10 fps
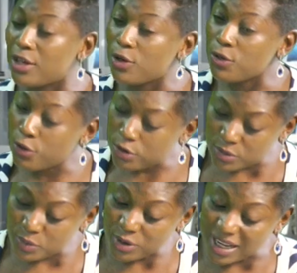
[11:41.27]
Those
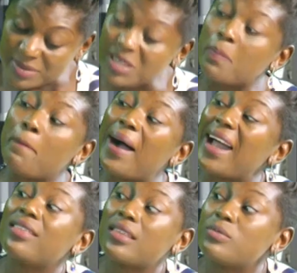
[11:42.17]
programs
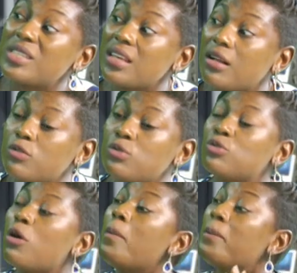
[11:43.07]
by themselves do
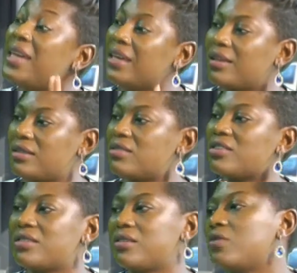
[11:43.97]
not make
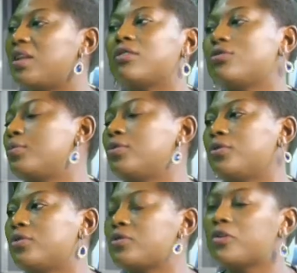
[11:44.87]
successful
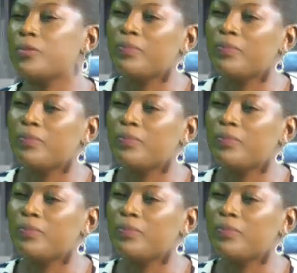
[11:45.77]
entrepreneurs.